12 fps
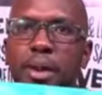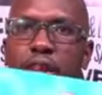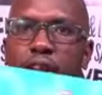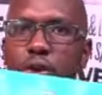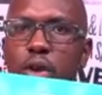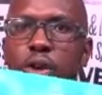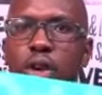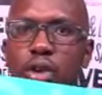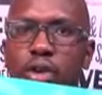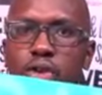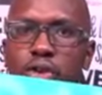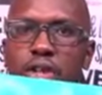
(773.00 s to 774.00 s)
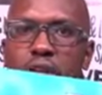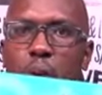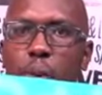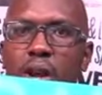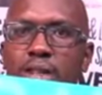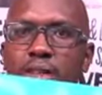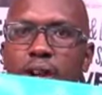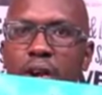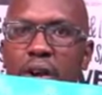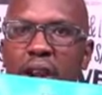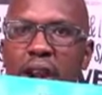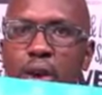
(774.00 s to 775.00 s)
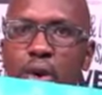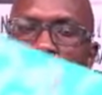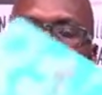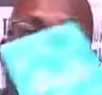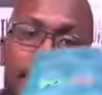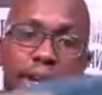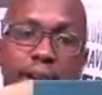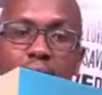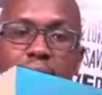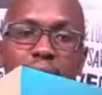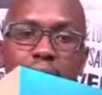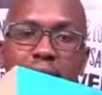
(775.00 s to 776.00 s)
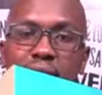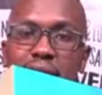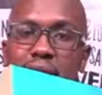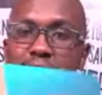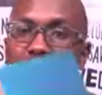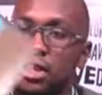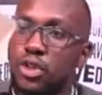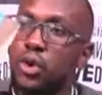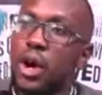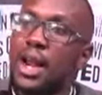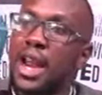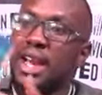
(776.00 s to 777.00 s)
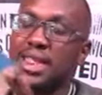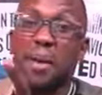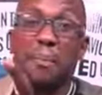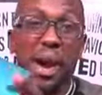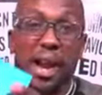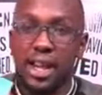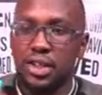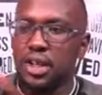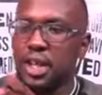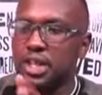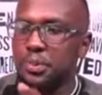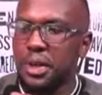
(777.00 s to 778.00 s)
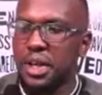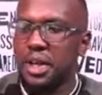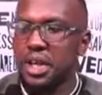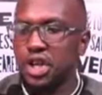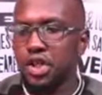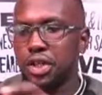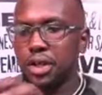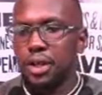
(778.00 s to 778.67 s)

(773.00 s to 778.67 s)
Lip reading: it this way, you can also see the words Reno in a clear, nice design. So I like their packaging. It's pretty niche.